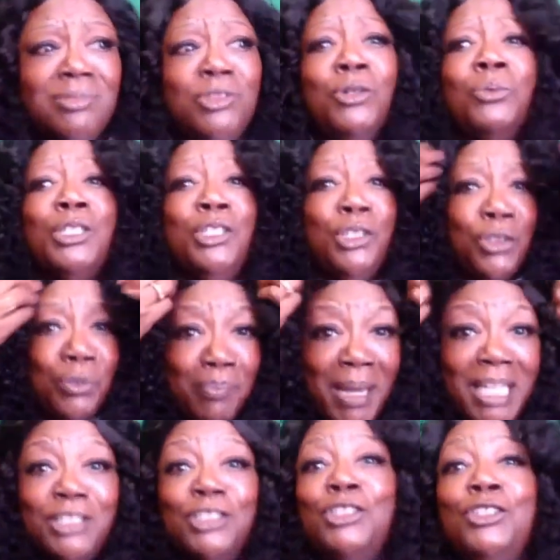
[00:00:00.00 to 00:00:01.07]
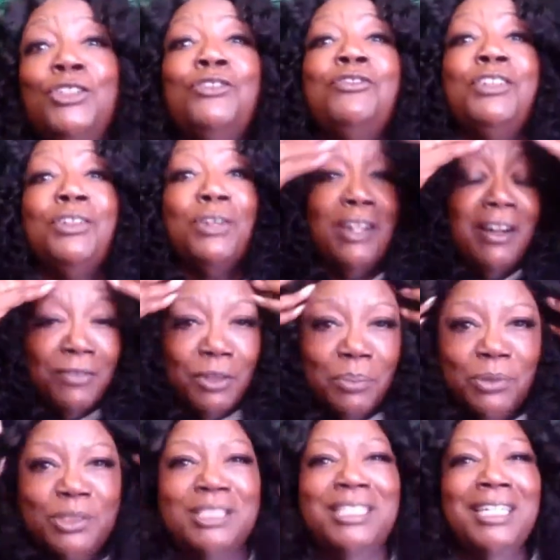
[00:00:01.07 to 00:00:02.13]
do what makes you feel
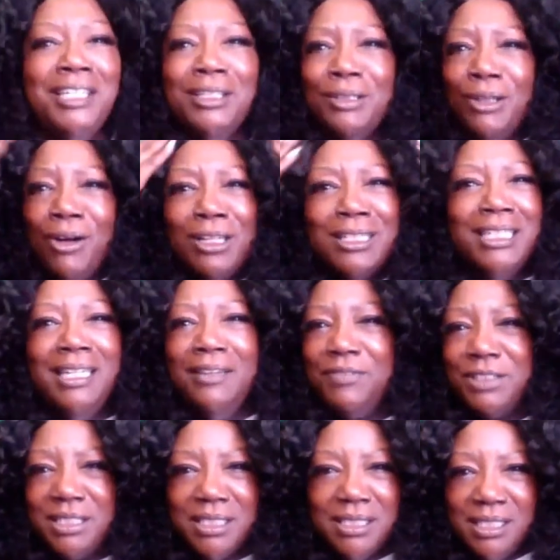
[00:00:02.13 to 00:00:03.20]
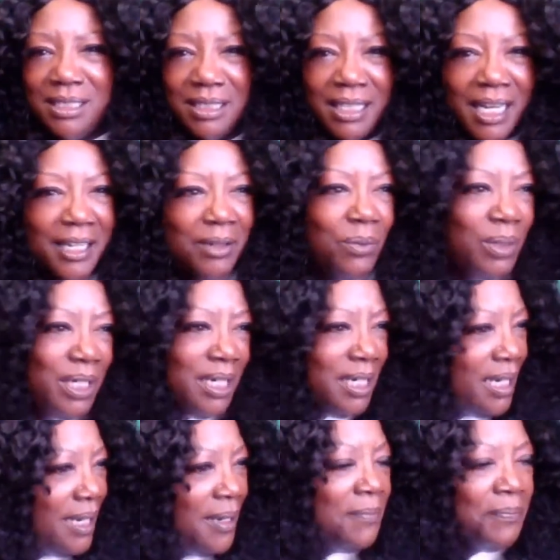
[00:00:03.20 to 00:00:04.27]
comfortable, particularly if it's a synthetic
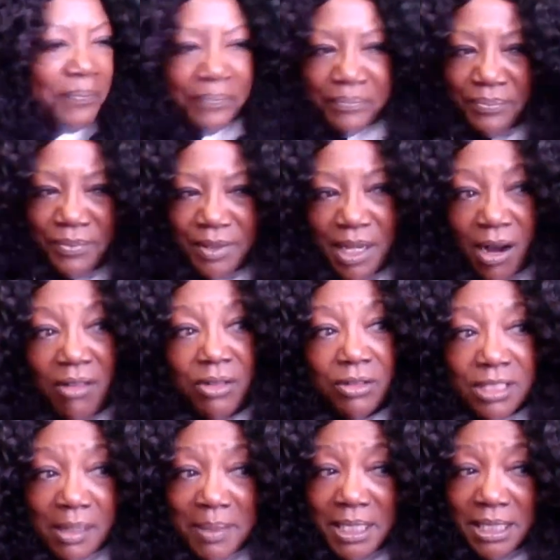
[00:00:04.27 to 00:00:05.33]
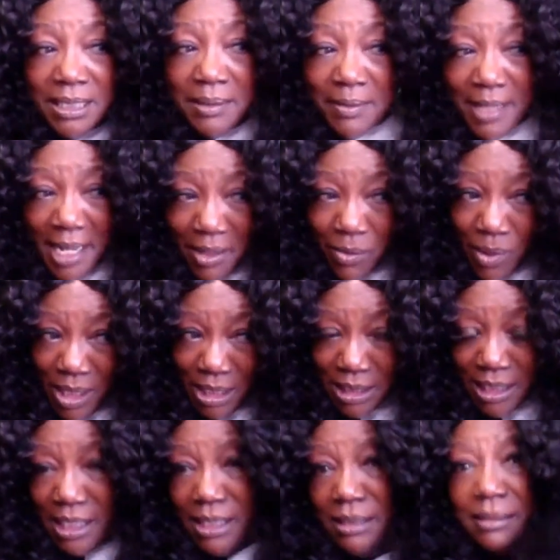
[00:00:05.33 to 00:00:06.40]
wig. Although some of these synthetic wigs
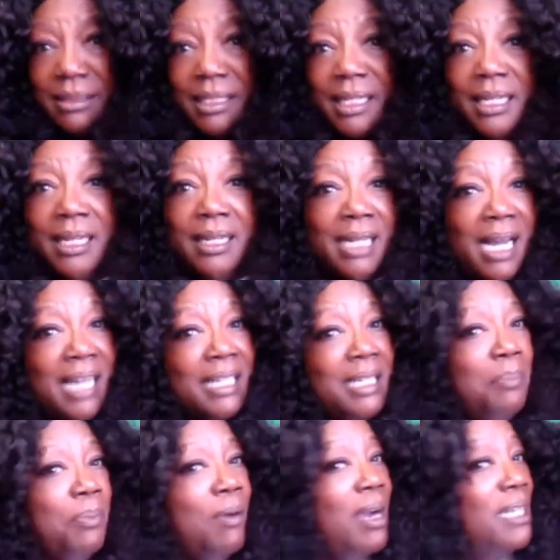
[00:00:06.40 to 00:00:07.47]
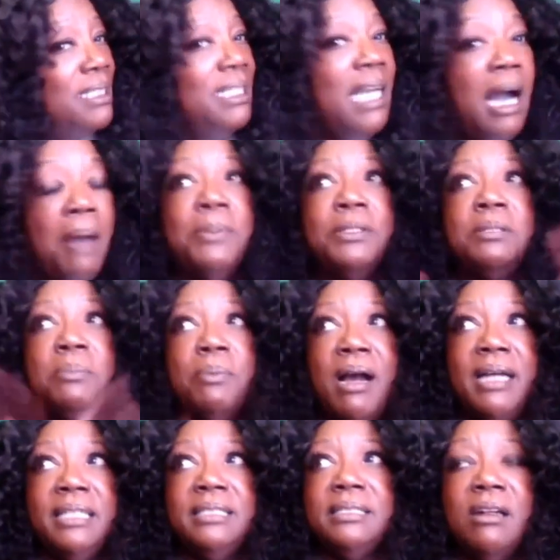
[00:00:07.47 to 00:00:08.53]
can get pricey. I'll put the
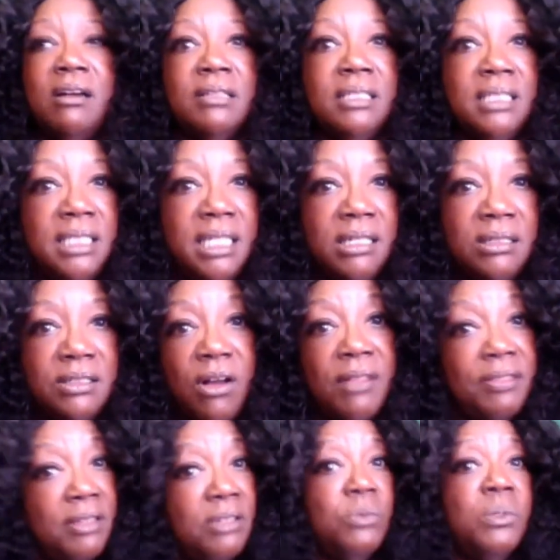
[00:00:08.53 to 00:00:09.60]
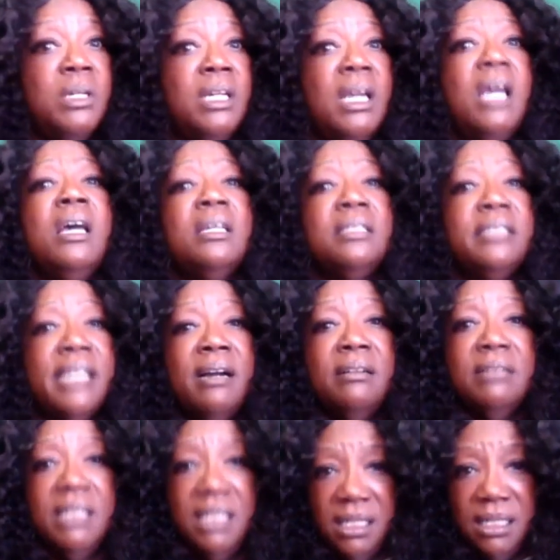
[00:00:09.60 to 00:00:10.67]
price and all the details on this wig
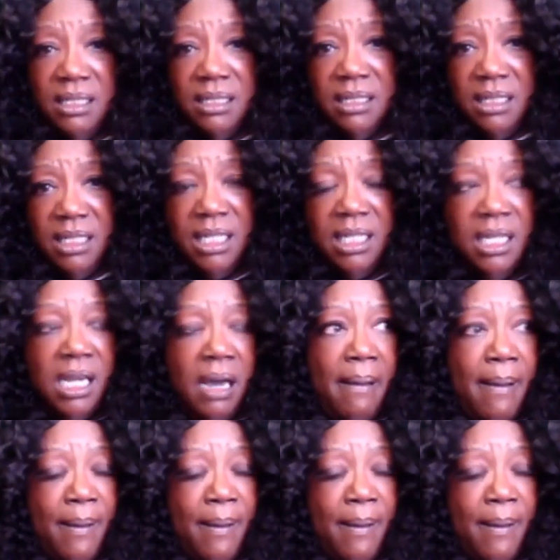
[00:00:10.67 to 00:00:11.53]
down in the